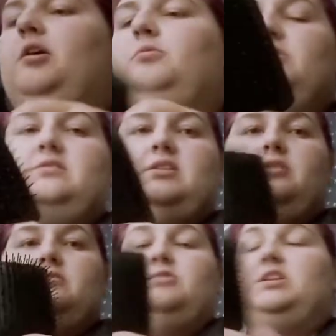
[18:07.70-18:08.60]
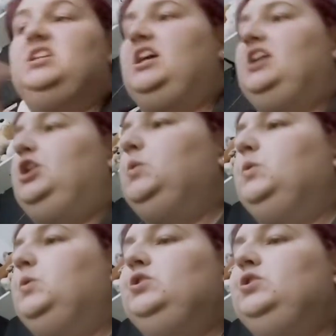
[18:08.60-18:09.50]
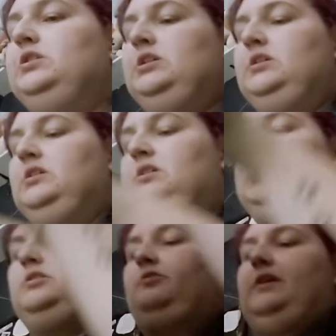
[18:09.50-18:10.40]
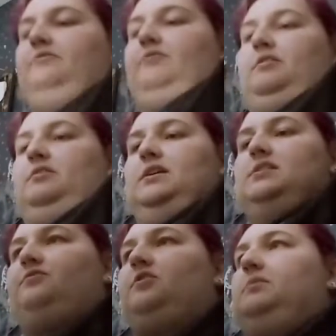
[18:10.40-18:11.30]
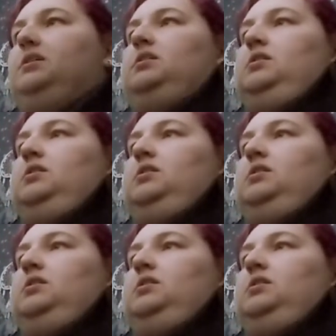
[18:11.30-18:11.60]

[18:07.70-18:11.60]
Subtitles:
one, so I wanted to get a new one. Graeme found this for me.